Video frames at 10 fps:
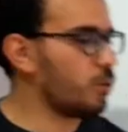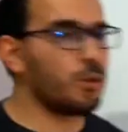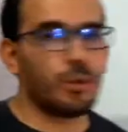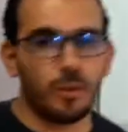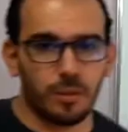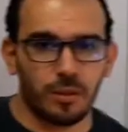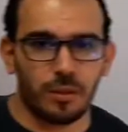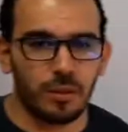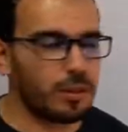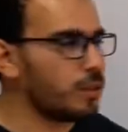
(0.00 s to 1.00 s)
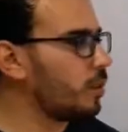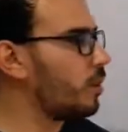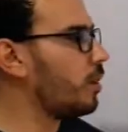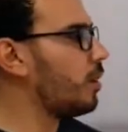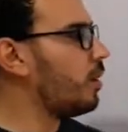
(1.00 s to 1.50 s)
to choose.
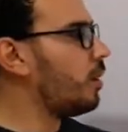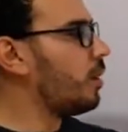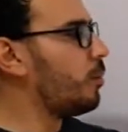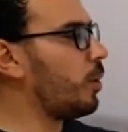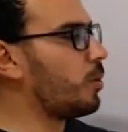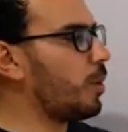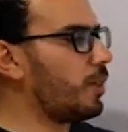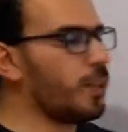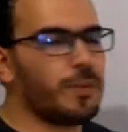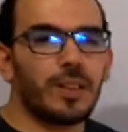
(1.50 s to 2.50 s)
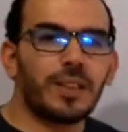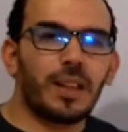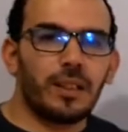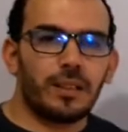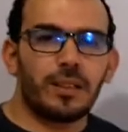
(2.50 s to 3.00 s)
Because we have different
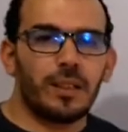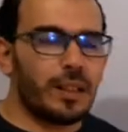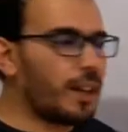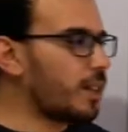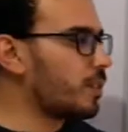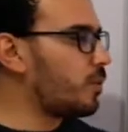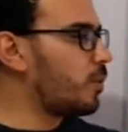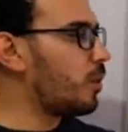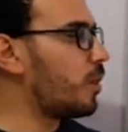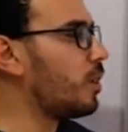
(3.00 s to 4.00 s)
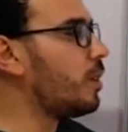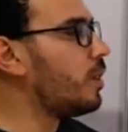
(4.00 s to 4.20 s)
colors and I ask for